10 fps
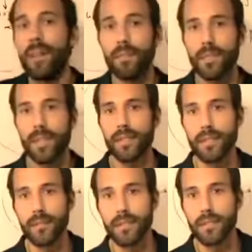I'm just
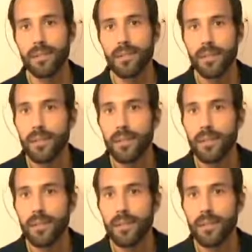asking questions.